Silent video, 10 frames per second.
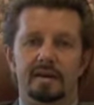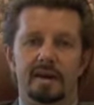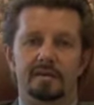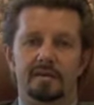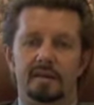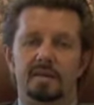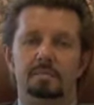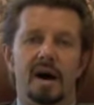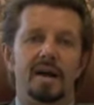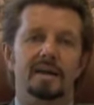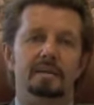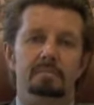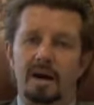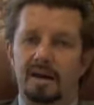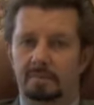and to get the body and
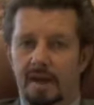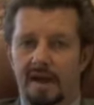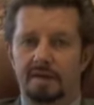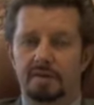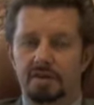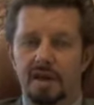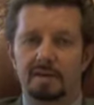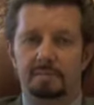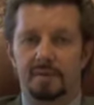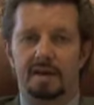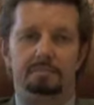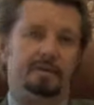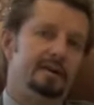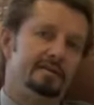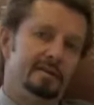mind back into shape in that
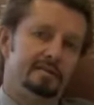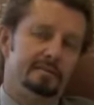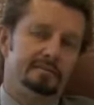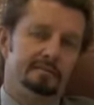process.